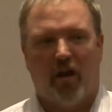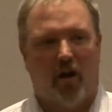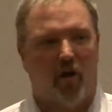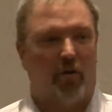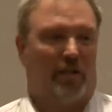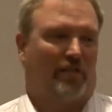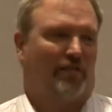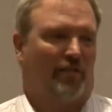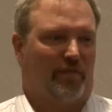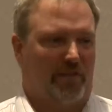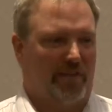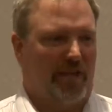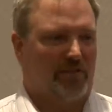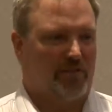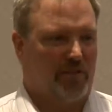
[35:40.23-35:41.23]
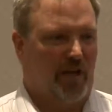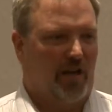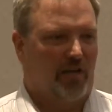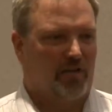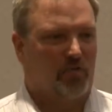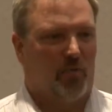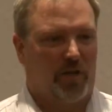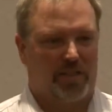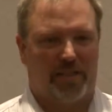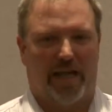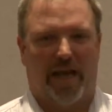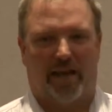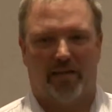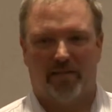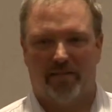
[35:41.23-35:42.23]
oh, and it's $50,000, what's
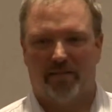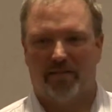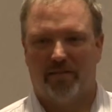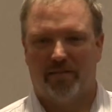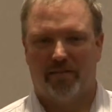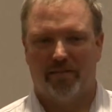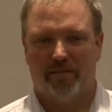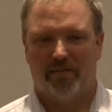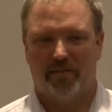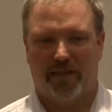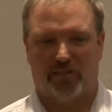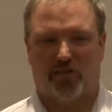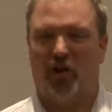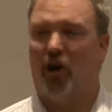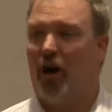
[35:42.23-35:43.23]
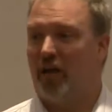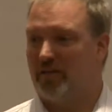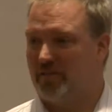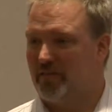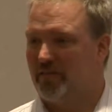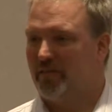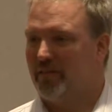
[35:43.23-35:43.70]
that? That's a cost.